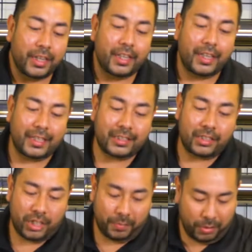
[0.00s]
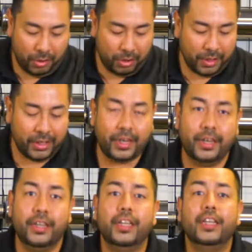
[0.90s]
It has the Jeep logo on
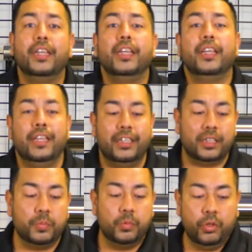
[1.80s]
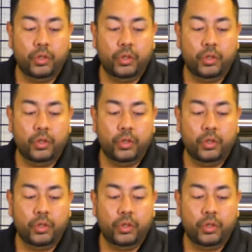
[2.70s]
there. It is smooth